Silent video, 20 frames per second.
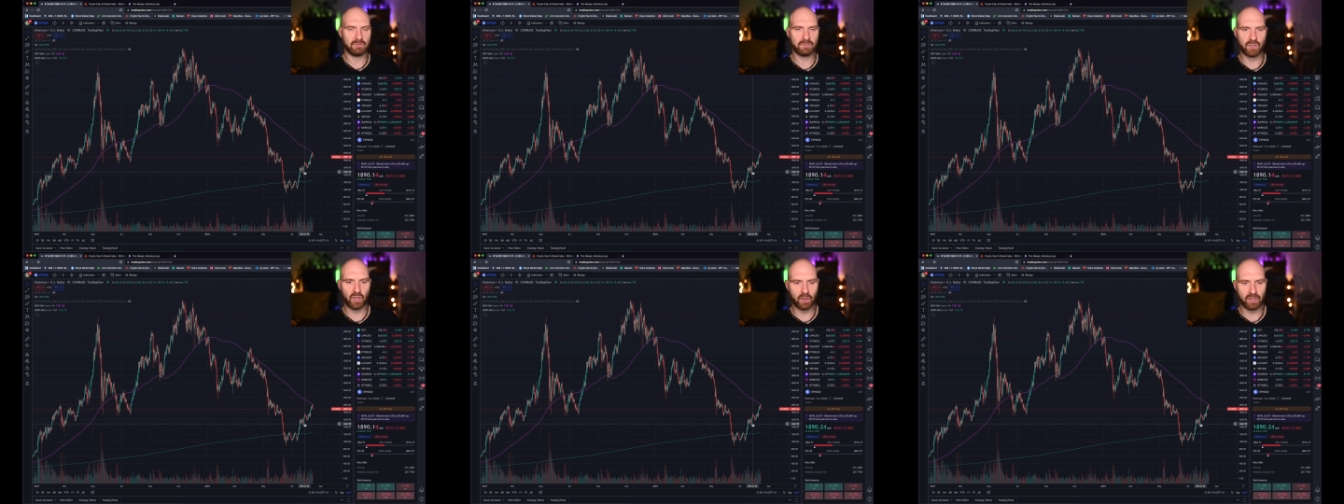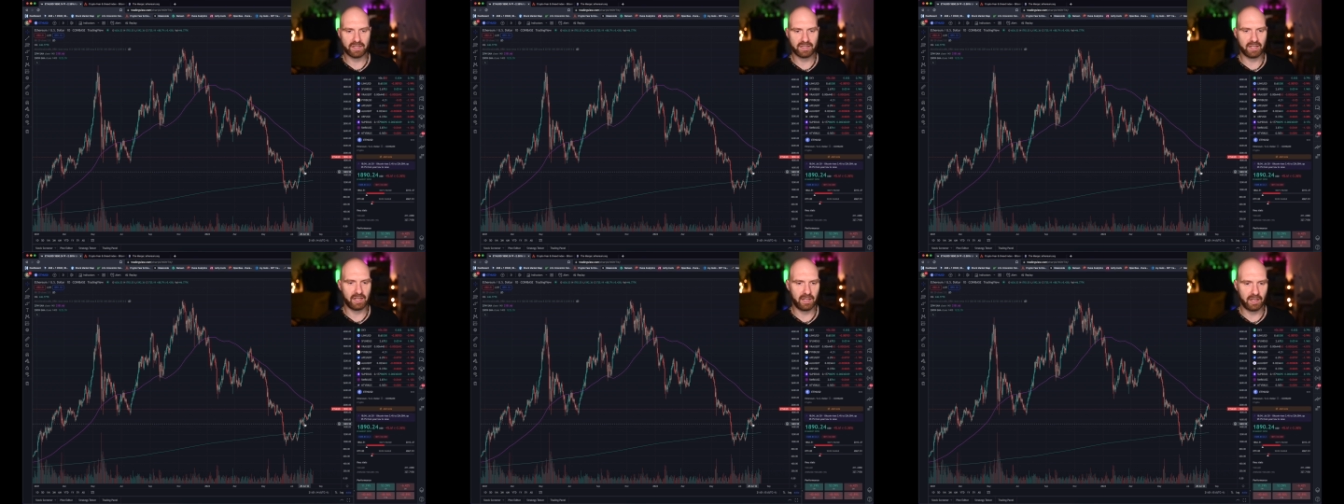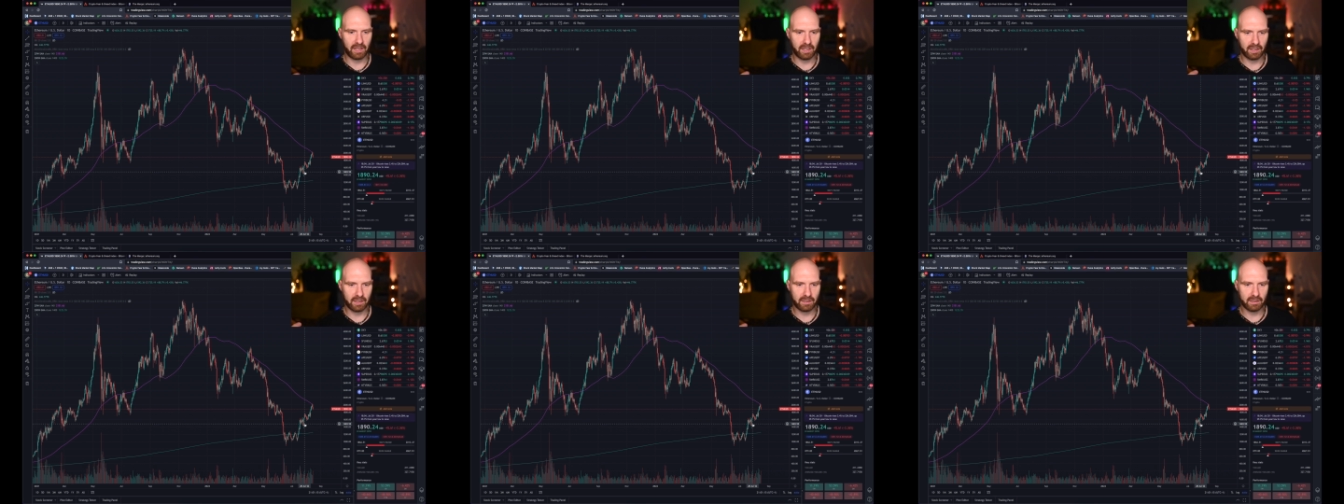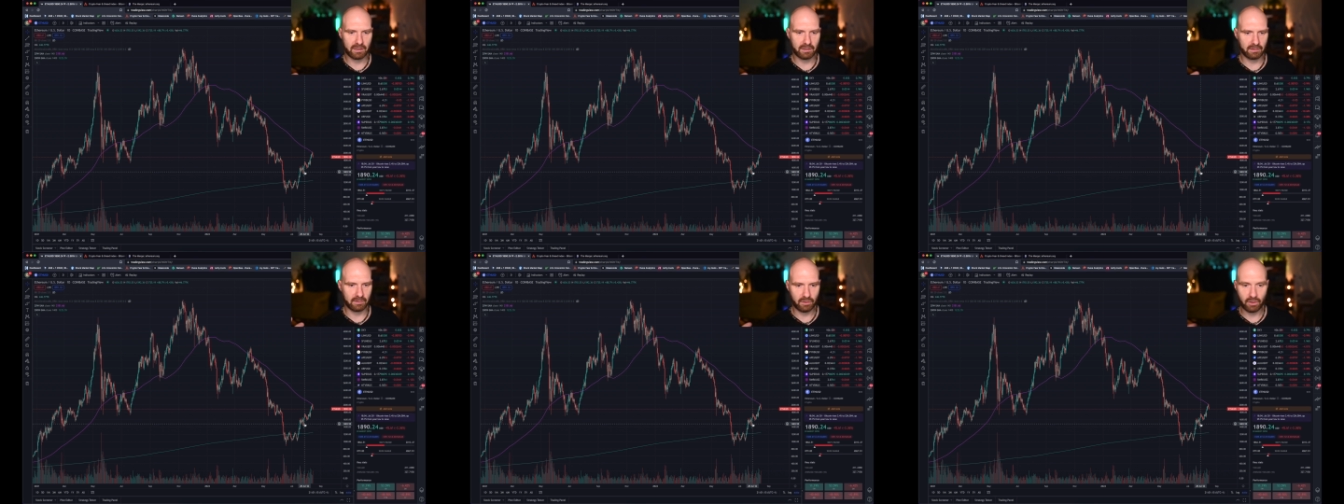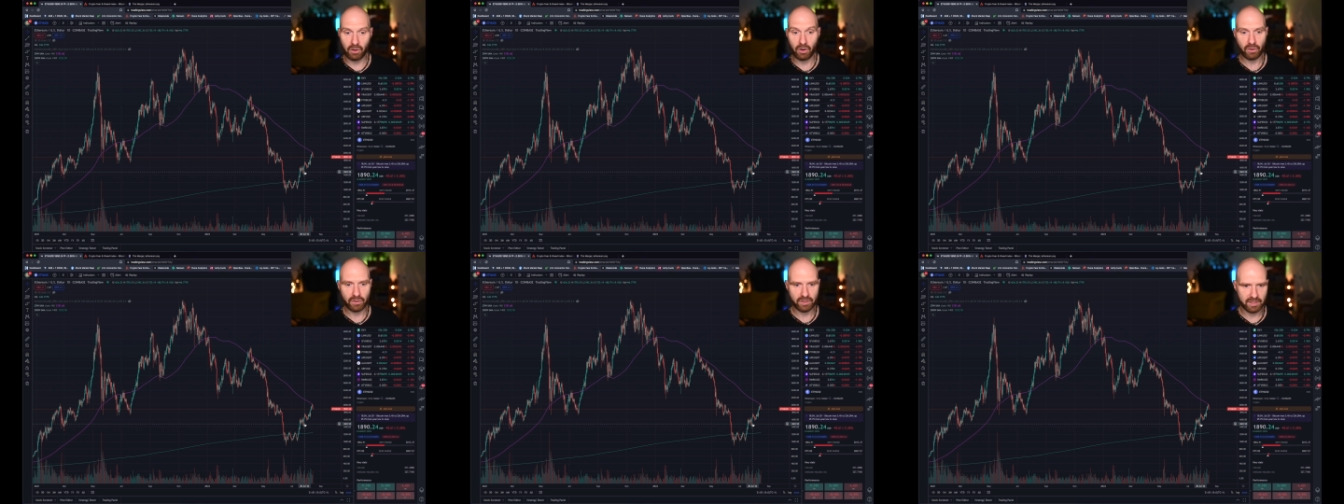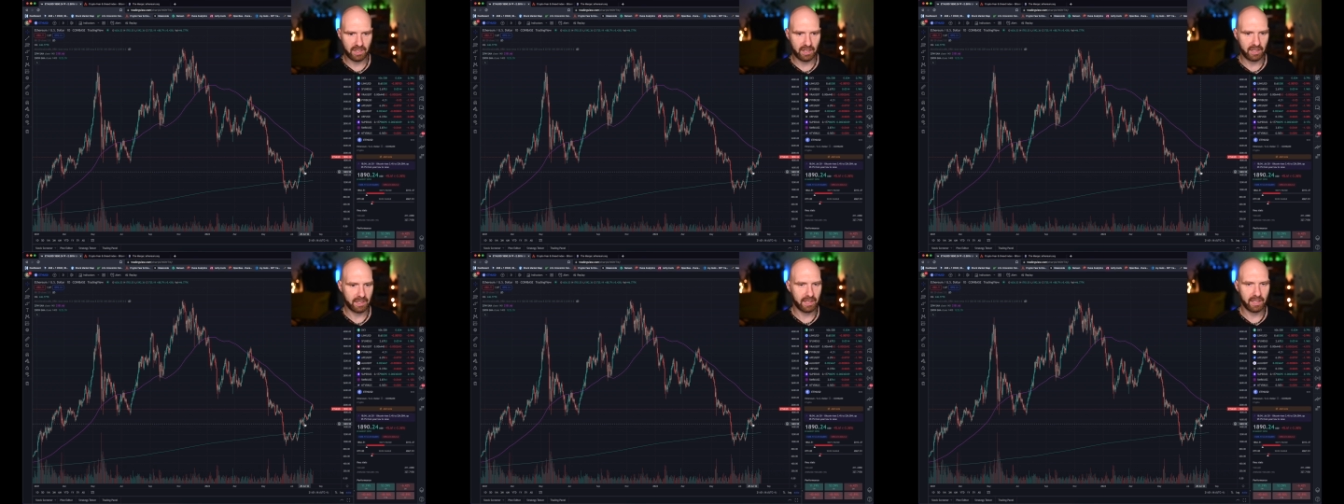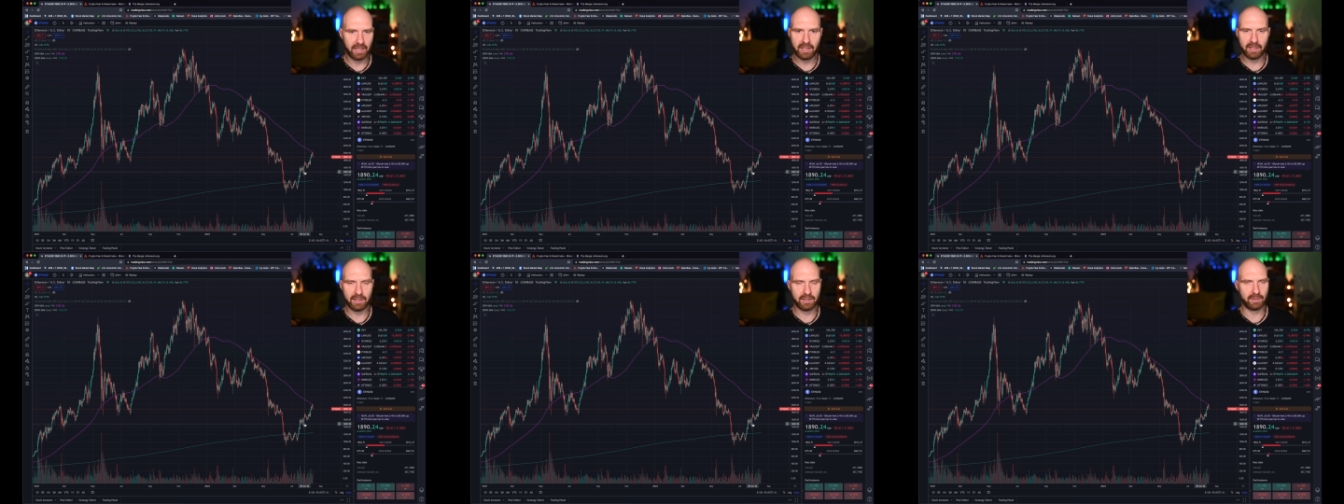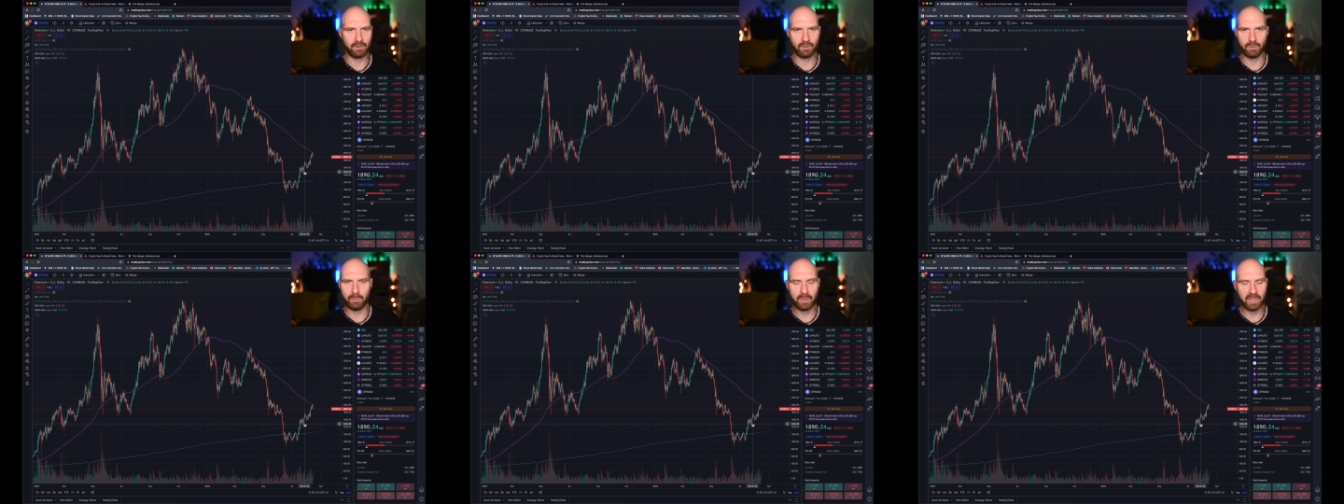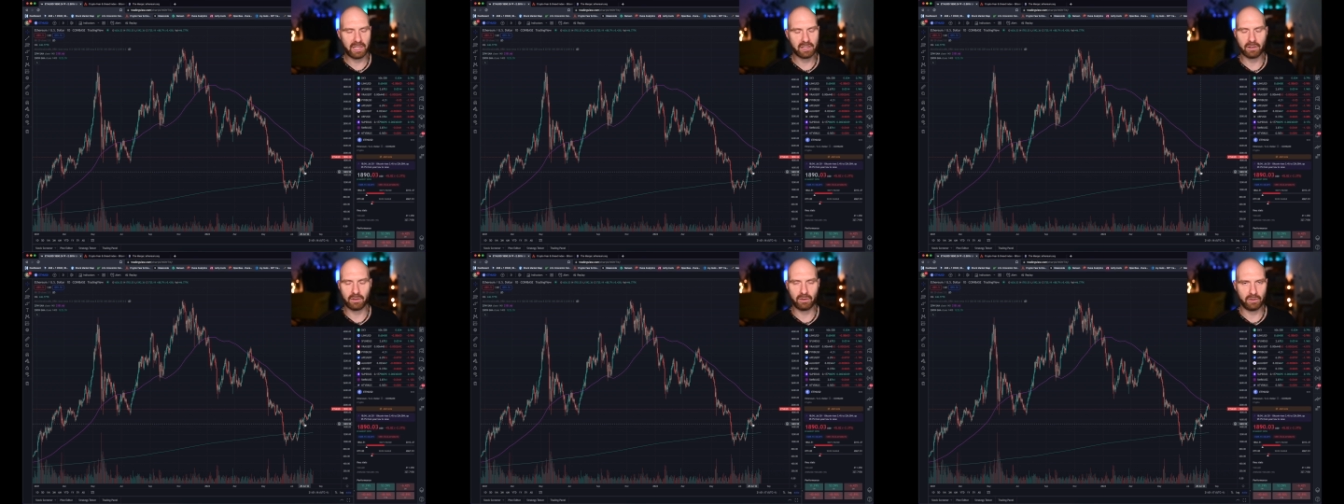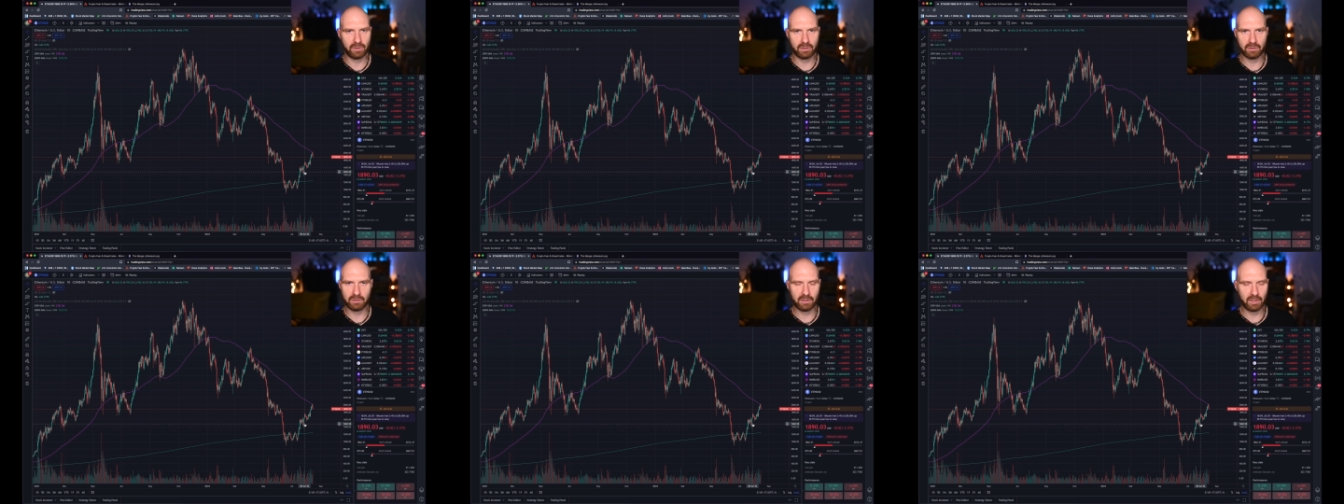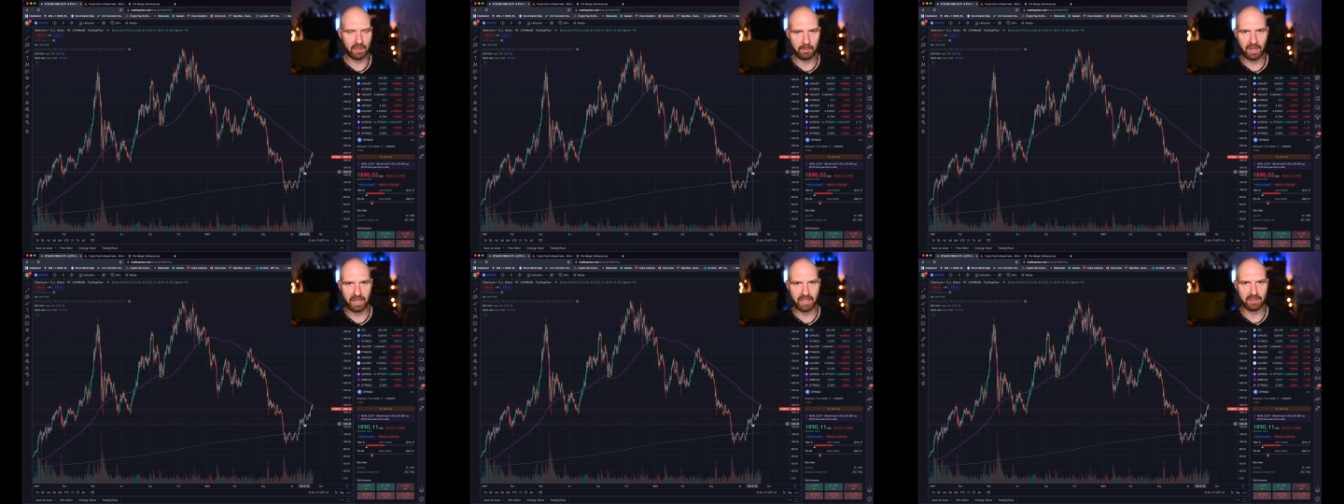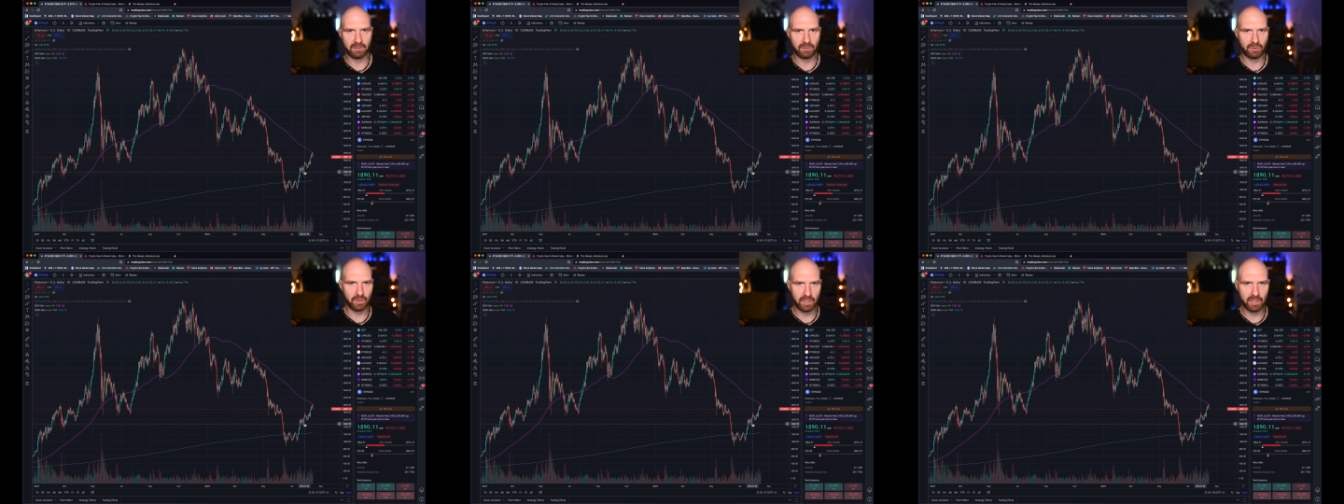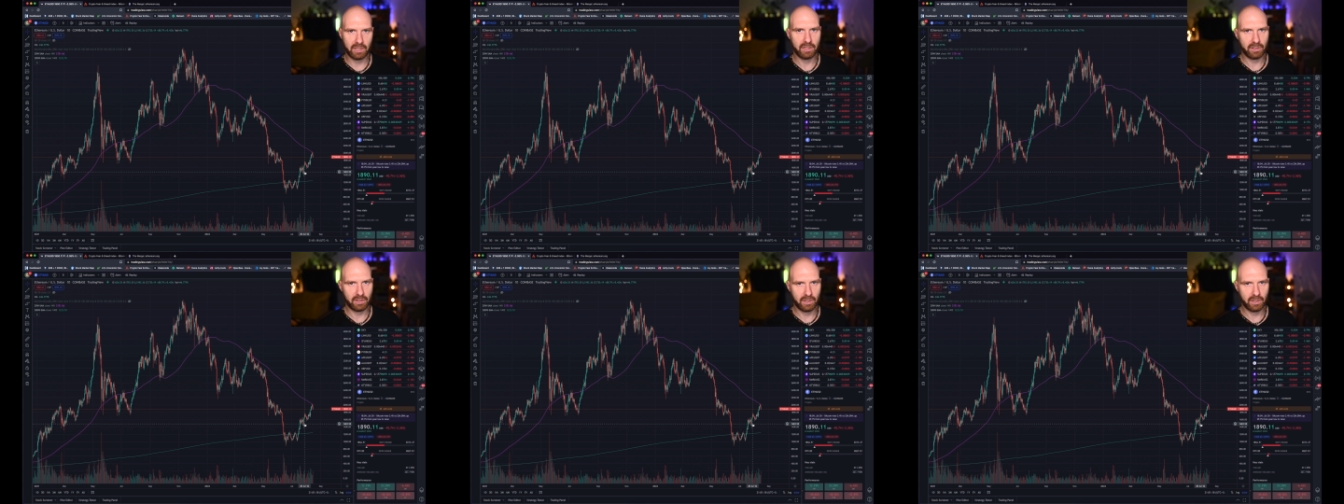tokens like or coins like ETH or Bitcoin remain really,